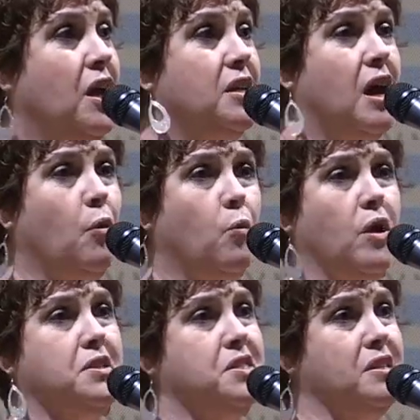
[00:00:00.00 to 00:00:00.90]
Not
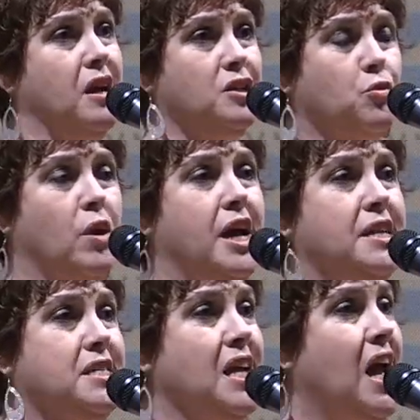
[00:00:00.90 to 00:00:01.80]
once, not
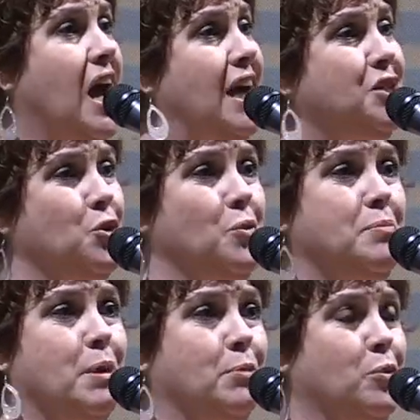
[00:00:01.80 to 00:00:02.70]
twice. I don't
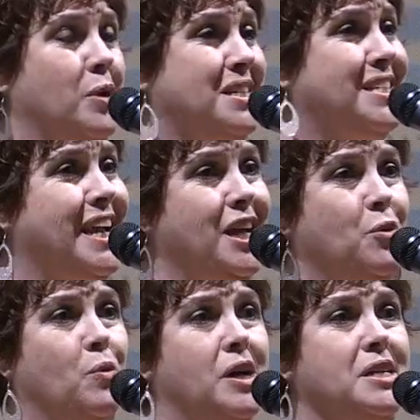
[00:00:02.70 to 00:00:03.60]
remember what day
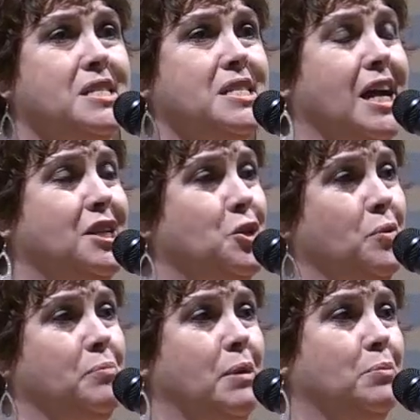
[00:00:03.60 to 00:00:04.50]
it was. I don't
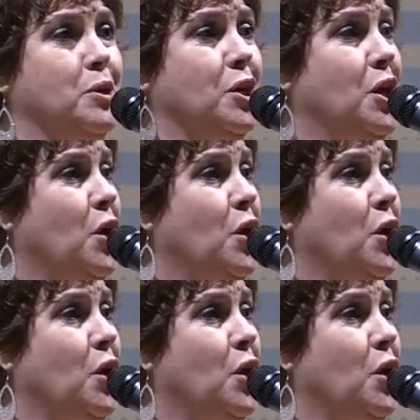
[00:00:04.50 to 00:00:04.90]
remember